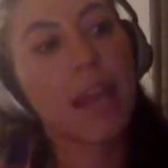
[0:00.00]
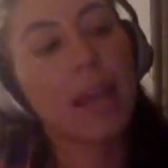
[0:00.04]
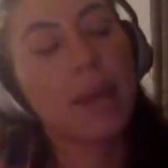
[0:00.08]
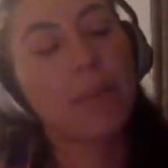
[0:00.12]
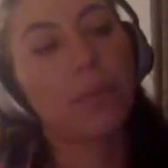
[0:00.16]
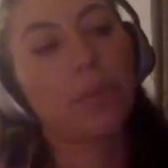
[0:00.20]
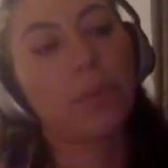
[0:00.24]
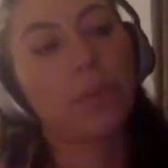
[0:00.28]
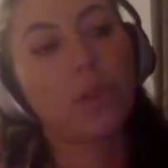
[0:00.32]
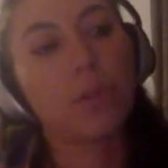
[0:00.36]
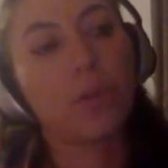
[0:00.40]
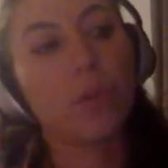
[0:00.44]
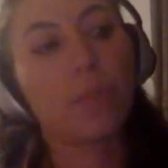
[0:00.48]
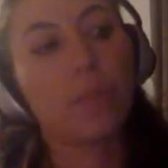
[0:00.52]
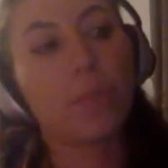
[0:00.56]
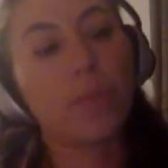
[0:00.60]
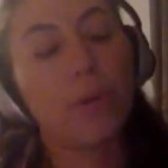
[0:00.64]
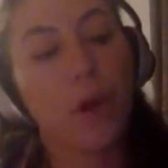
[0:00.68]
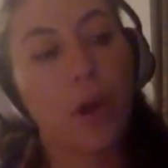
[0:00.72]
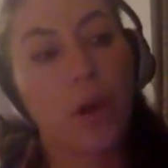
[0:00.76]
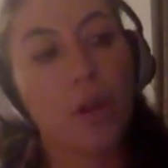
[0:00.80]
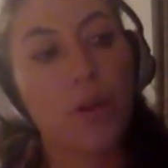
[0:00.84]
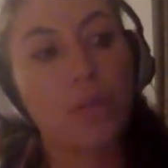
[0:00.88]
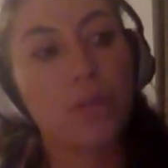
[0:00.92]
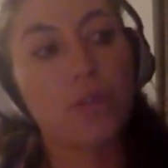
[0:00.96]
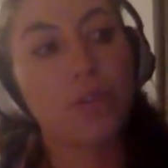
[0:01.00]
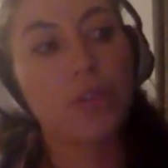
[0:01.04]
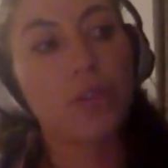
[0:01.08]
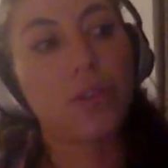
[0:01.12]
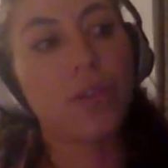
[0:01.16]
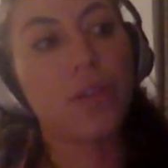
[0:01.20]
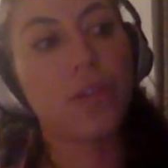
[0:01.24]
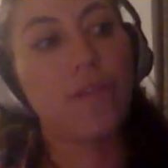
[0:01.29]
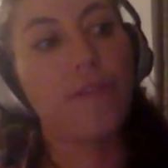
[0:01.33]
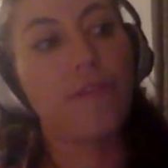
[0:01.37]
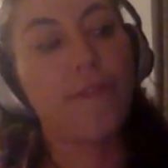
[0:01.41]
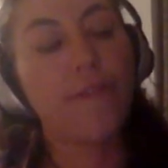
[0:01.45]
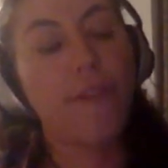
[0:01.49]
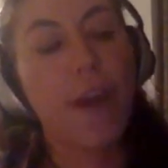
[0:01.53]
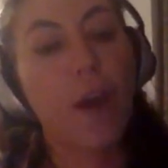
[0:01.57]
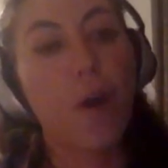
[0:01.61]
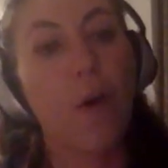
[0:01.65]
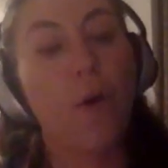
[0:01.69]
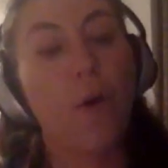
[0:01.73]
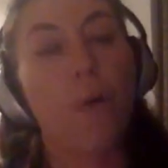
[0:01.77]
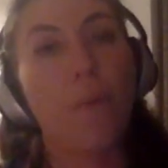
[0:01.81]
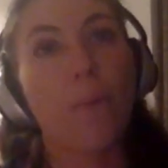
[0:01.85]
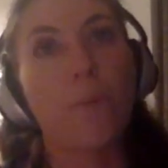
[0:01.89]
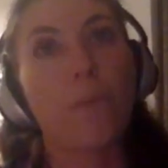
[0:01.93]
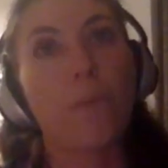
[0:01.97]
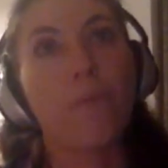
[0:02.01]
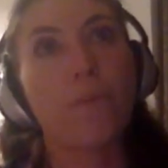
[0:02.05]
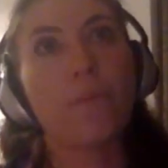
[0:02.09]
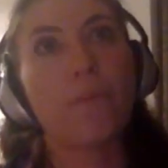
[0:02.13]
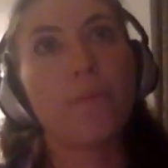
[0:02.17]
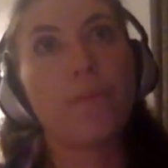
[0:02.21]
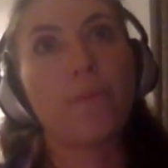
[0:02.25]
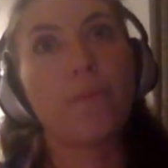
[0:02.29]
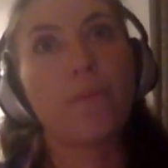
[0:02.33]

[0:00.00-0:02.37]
able to approach the film